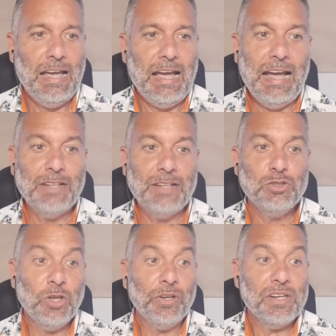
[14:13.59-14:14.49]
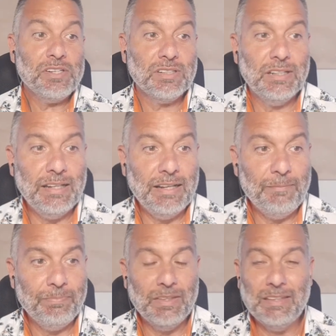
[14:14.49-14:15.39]
And to be honest,
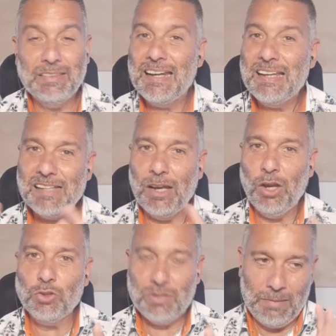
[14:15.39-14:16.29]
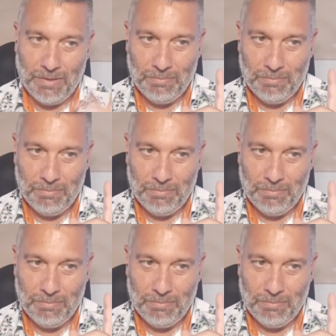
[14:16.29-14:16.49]
there is a long time,